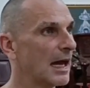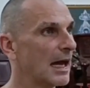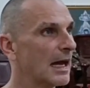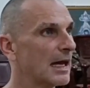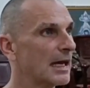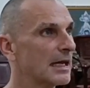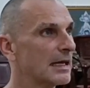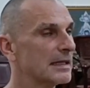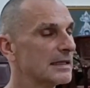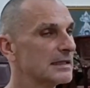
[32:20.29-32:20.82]

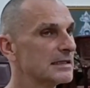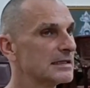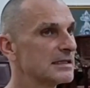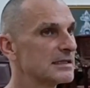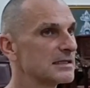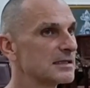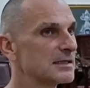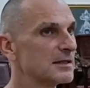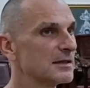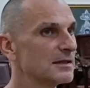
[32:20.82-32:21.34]
And
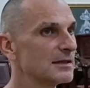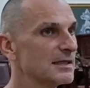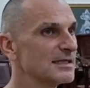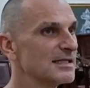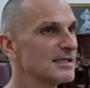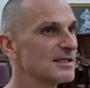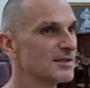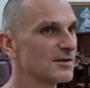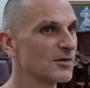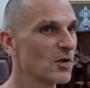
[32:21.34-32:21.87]

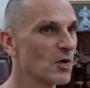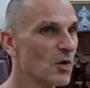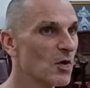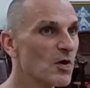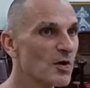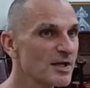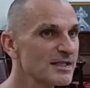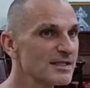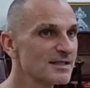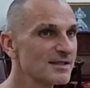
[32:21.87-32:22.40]
this is, of
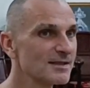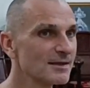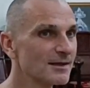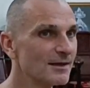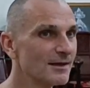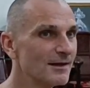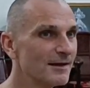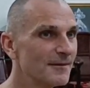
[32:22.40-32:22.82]
course,